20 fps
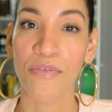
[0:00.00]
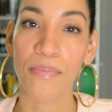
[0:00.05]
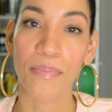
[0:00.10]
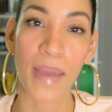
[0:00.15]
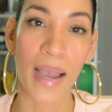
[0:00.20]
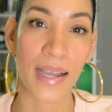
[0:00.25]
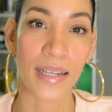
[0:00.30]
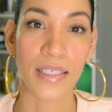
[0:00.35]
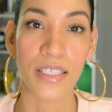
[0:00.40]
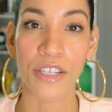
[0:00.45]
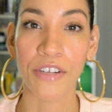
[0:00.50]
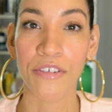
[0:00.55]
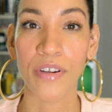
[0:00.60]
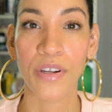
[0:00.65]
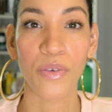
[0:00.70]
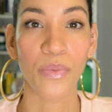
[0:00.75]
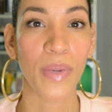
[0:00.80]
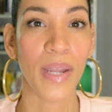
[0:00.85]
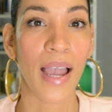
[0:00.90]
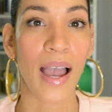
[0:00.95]

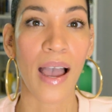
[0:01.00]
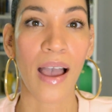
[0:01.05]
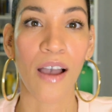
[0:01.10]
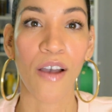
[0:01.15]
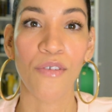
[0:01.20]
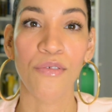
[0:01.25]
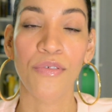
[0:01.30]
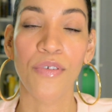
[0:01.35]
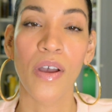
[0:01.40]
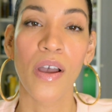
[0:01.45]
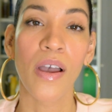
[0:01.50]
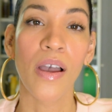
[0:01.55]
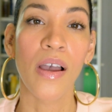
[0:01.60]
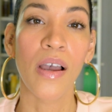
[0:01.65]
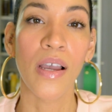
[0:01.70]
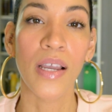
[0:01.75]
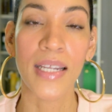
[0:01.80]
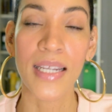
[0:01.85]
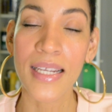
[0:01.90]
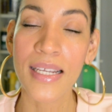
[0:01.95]
bacteria, we have
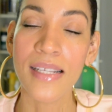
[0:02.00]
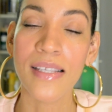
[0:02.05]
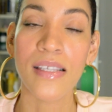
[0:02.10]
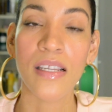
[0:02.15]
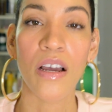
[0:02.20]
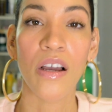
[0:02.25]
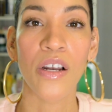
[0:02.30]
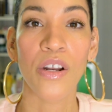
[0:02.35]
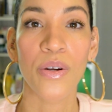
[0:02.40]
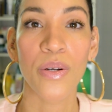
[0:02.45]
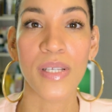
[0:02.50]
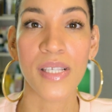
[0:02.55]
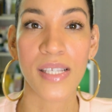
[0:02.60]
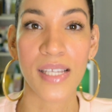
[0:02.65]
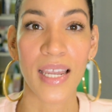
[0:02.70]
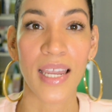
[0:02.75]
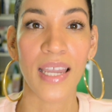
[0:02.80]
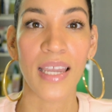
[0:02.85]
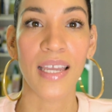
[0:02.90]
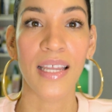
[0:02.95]
yeast on our
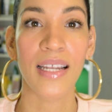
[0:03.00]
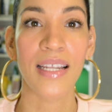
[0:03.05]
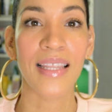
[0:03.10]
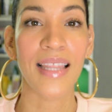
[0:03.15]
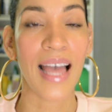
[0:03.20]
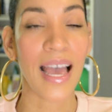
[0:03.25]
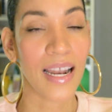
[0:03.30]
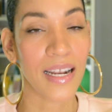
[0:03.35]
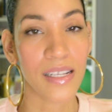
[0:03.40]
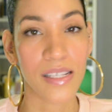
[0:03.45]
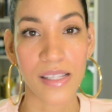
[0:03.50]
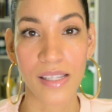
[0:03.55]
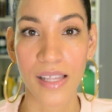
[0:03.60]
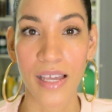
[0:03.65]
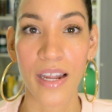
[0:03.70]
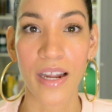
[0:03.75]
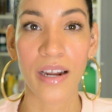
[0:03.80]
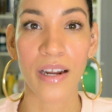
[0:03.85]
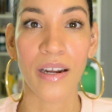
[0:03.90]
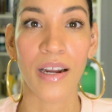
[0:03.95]
skin that is
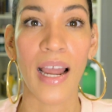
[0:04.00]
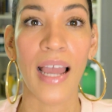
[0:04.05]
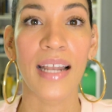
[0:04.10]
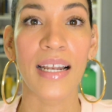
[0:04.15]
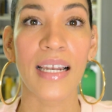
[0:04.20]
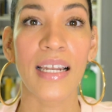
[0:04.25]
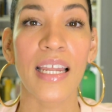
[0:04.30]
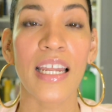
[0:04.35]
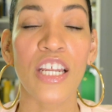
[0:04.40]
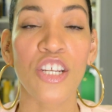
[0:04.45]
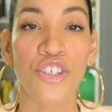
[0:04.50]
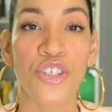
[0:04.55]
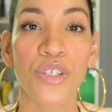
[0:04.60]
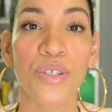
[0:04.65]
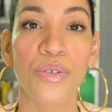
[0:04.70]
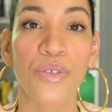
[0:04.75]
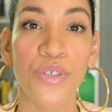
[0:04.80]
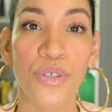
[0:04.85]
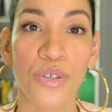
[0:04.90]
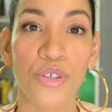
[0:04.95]
there, and
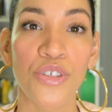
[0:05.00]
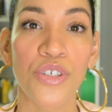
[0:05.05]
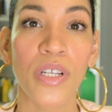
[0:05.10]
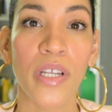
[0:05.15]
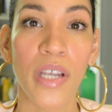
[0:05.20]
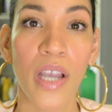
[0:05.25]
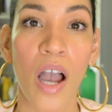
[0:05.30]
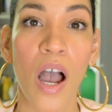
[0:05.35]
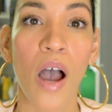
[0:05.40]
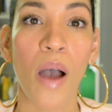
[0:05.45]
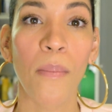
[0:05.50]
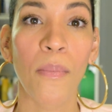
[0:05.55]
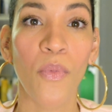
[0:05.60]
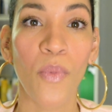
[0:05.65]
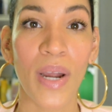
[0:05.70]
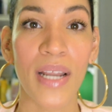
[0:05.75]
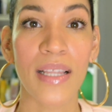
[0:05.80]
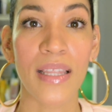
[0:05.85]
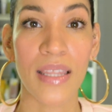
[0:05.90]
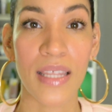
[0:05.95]
issues usually come
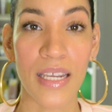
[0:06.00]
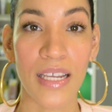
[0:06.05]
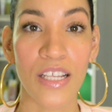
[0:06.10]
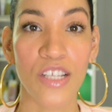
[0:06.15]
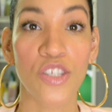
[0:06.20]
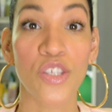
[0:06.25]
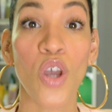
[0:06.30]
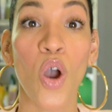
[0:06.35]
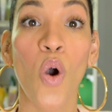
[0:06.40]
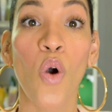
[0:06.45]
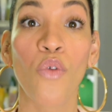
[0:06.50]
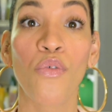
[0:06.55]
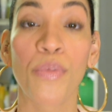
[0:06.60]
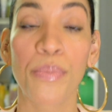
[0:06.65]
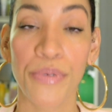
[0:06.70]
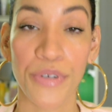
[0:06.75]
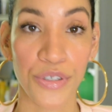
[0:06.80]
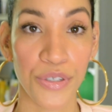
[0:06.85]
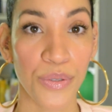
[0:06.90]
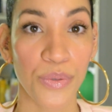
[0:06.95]
when things
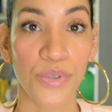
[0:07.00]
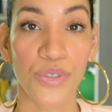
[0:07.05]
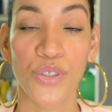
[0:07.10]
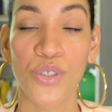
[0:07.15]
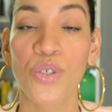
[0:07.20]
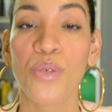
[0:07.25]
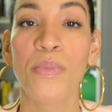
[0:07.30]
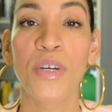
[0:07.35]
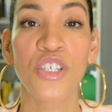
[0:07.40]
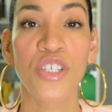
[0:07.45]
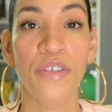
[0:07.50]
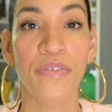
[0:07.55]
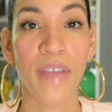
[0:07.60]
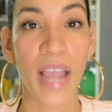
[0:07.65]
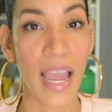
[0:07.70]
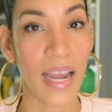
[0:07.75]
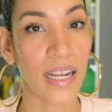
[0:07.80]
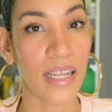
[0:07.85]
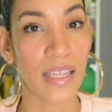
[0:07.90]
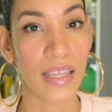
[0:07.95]
overproduce. Too much of
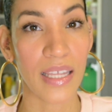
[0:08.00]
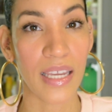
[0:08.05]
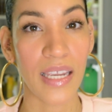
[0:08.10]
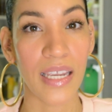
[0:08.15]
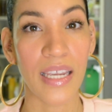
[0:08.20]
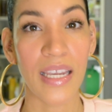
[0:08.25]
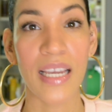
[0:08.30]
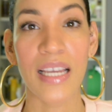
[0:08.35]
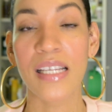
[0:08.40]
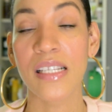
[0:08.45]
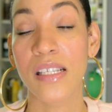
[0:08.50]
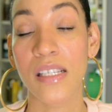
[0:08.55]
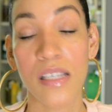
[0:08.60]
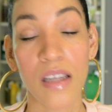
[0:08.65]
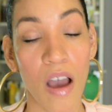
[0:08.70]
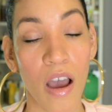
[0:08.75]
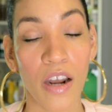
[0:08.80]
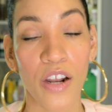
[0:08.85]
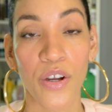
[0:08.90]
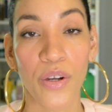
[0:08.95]
anything is
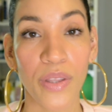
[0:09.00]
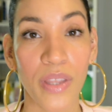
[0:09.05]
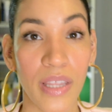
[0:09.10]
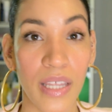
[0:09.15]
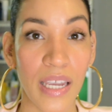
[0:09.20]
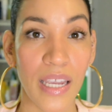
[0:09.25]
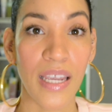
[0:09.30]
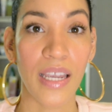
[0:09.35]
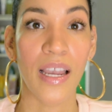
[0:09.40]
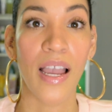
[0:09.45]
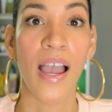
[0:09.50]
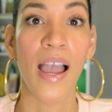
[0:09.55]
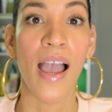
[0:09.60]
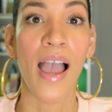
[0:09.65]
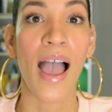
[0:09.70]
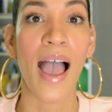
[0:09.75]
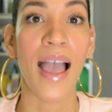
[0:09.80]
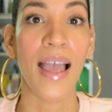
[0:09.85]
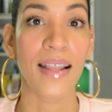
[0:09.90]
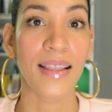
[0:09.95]
not a good thing,
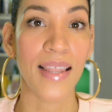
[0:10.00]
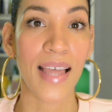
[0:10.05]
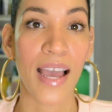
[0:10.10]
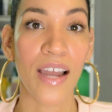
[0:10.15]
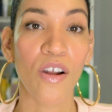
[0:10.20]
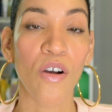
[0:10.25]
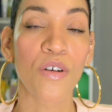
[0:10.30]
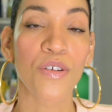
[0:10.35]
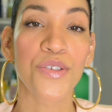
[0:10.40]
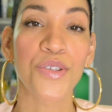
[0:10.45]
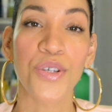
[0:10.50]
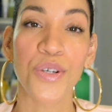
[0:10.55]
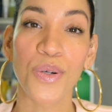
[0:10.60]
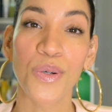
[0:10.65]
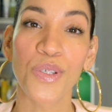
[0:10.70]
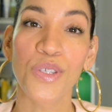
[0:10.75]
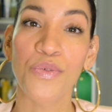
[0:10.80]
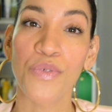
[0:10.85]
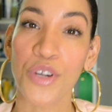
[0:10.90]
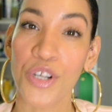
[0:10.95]
and that also
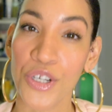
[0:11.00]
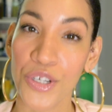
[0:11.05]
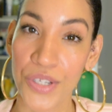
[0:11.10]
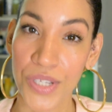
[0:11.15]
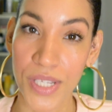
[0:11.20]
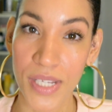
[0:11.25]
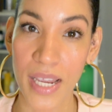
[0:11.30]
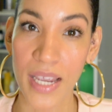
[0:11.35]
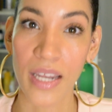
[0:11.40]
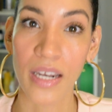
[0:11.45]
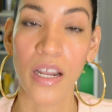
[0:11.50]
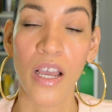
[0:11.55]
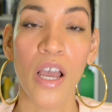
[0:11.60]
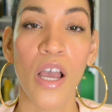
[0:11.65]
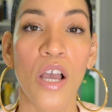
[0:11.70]
goes for your skin.